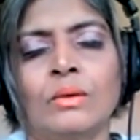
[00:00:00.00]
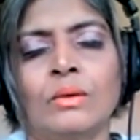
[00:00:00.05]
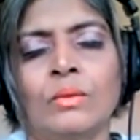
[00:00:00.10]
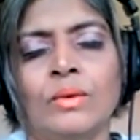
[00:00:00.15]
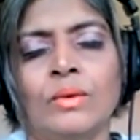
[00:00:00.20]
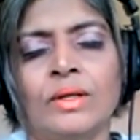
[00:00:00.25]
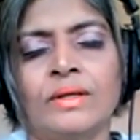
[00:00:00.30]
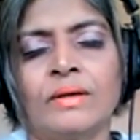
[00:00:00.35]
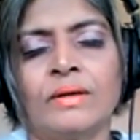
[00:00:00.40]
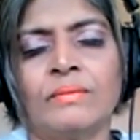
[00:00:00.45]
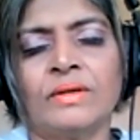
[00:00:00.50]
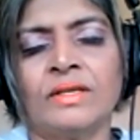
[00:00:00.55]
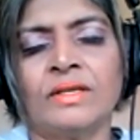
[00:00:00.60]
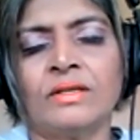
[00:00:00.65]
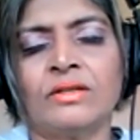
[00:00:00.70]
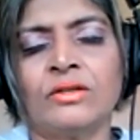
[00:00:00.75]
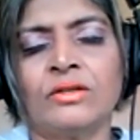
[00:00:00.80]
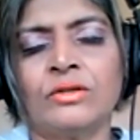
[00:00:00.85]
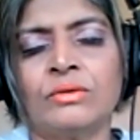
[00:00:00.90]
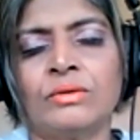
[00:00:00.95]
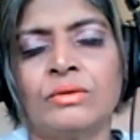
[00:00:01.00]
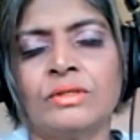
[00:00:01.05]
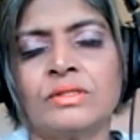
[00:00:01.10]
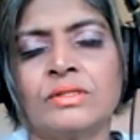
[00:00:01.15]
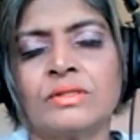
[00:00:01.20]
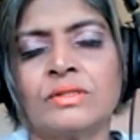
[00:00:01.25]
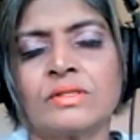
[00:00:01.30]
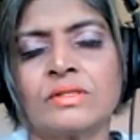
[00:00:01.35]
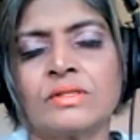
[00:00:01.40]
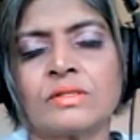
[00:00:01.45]
welcoming you
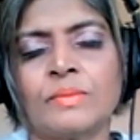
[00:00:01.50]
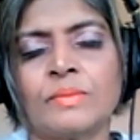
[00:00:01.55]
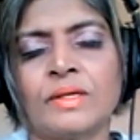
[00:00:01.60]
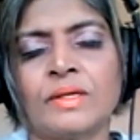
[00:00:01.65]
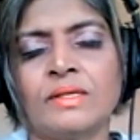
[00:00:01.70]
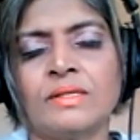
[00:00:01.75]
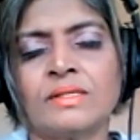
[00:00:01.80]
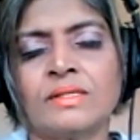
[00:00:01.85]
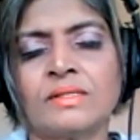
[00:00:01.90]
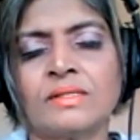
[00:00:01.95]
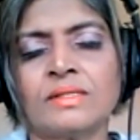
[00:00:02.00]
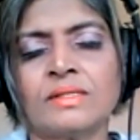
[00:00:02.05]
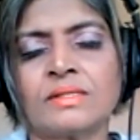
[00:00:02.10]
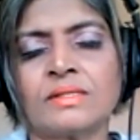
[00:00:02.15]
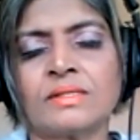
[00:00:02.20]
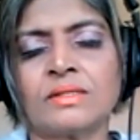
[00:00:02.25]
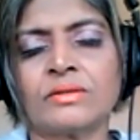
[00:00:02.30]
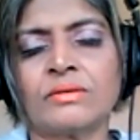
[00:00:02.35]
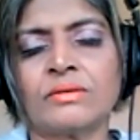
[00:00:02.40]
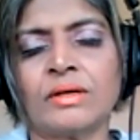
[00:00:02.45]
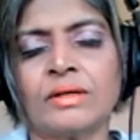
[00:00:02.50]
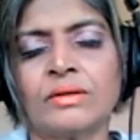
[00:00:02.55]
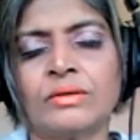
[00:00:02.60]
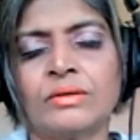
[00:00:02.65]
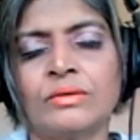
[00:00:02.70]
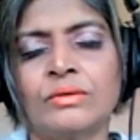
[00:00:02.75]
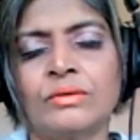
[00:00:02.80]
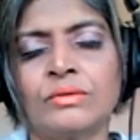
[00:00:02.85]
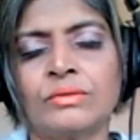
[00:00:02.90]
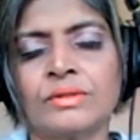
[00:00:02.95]
into the space is the
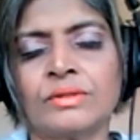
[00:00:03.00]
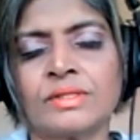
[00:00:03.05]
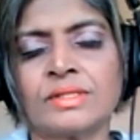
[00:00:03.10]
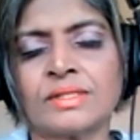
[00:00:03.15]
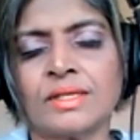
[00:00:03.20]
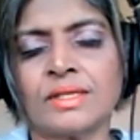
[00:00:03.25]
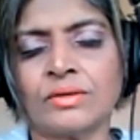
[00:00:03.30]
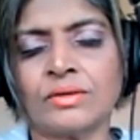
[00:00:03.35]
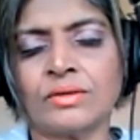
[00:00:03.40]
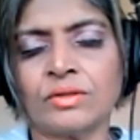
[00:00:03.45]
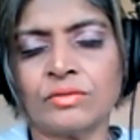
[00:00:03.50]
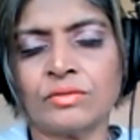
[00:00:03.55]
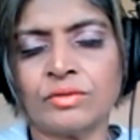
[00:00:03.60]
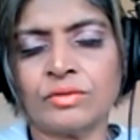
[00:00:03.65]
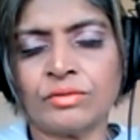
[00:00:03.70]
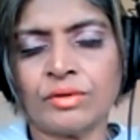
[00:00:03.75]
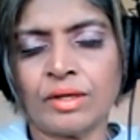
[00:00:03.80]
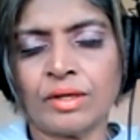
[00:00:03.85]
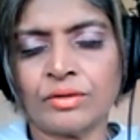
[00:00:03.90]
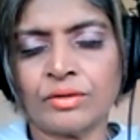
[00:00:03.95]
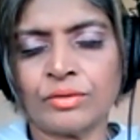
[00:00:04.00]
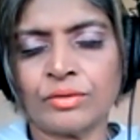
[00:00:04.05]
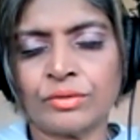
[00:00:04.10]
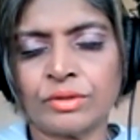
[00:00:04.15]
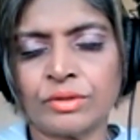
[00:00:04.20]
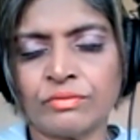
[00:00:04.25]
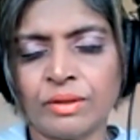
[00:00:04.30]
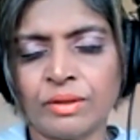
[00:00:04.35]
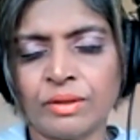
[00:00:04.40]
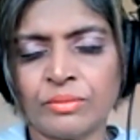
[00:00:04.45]
raku, the sound of the raku,
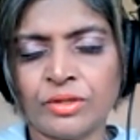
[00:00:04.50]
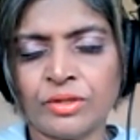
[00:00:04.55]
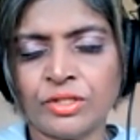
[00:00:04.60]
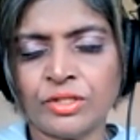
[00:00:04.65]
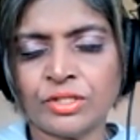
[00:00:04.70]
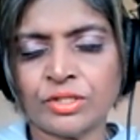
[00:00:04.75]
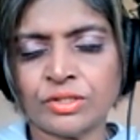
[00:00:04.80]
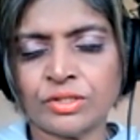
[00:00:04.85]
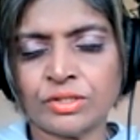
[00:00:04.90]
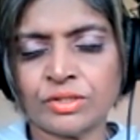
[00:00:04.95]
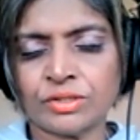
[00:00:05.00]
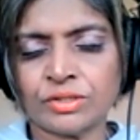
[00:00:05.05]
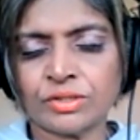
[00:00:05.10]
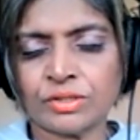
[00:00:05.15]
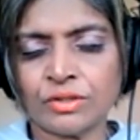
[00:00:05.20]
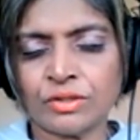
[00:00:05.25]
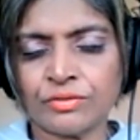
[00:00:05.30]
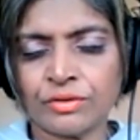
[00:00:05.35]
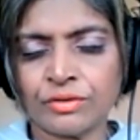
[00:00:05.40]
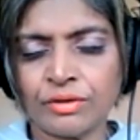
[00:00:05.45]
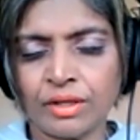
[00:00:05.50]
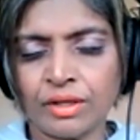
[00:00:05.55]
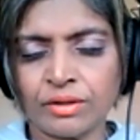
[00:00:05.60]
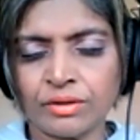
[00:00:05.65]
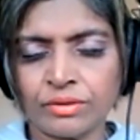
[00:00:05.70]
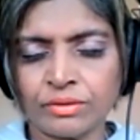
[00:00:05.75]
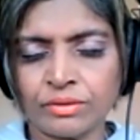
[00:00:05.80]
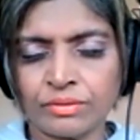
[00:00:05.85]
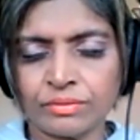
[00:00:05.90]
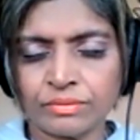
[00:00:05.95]
the vibrations of the
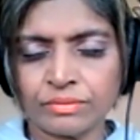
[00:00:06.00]
raku.